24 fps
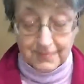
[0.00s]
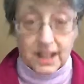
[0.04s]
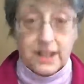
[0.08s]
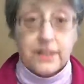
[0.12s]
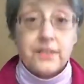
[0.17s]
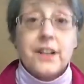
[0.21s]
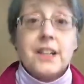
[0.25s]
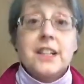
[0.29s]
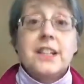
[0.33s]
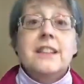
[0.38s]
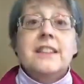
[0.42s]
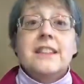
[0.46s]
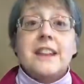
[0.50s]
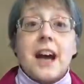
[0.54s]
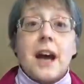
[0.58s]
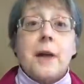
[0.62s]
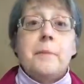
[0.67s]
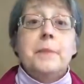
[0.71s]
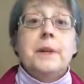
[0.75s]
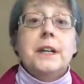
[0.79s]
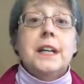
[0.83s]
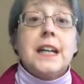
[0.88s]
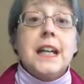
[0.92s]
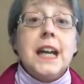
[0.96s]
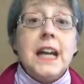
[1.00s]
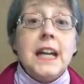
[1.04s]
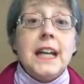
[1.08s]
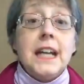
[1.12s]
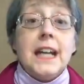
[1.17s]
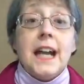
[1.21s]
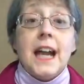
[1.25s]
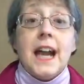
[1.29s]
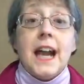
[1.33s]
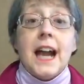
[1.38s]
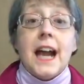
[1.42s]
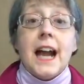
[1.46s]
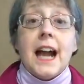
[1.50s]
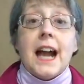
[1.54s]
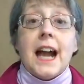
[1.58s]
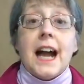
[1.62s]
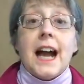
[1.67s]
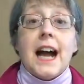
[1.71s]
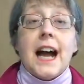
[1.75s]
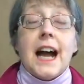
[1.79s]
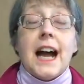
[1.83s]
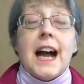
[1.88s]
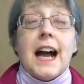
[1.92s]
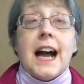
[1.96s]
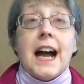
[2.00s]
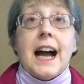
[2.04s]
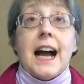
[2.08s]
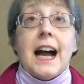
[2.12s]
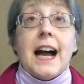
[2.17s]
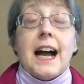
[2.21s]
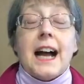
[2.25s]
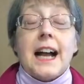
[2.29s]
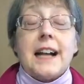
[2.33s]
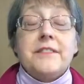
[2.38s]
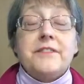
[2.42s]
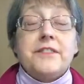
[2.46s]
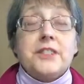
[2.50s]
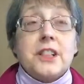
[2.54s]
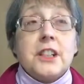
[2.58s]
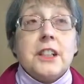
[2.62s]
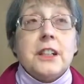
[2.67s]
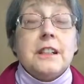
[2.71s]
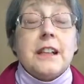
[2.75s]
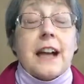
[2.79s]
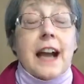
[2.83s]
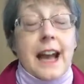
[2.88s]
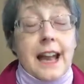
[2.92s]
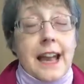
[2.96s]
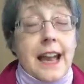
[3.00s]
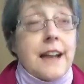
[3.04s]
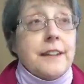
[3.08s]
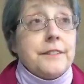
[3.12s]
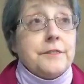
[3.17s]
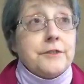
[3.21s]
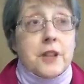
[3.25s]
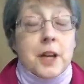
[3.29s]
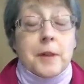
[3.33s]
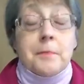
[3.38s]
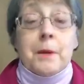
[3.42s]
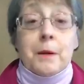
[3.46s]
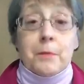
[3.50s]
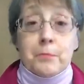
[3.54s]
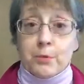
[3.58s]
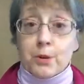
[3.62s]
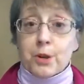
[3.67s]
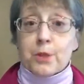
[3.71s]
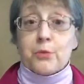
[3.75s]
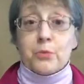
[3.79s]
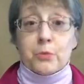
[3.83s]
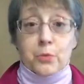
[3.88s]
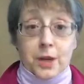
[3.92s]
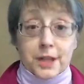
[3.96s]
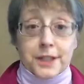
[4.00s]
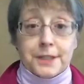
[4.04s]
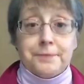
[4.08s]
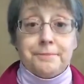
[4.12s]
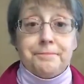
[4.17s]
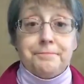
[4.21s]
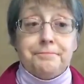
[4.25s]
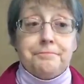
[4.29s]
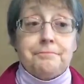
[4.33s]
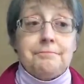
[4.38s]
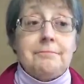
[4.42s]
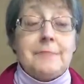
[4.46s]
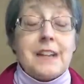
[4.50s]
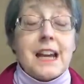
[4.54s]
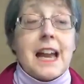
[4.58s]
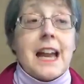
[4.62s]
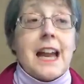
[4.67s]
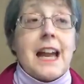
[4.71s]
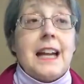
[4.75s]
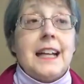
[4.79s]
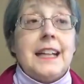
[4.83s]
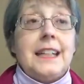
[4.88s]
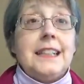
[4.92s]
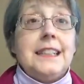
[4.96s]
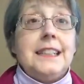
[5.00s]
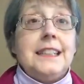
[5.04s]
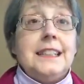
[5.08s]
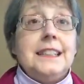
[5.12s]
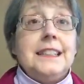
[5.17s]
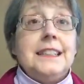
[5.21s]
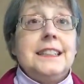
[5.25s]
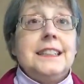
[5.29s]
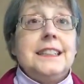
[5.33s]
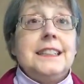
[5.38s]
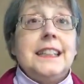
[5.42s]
a topic, I have come up with one, and